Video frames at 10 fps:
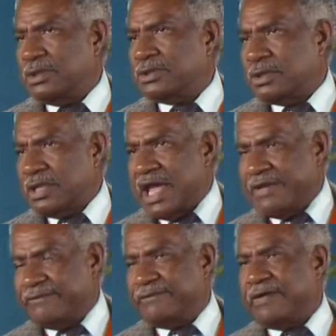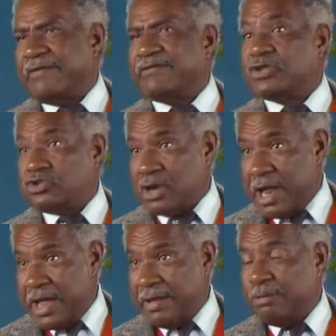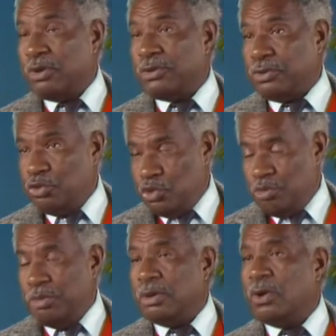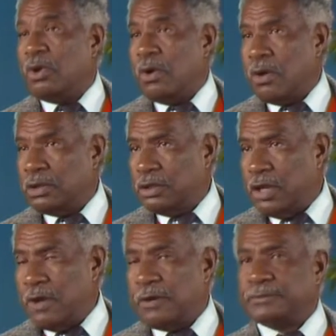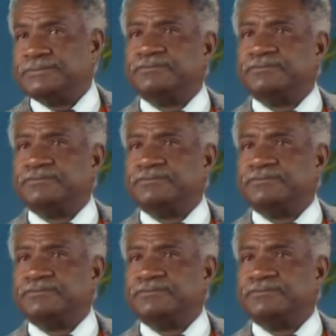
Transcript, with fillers: to the life of the tribe or the group all along.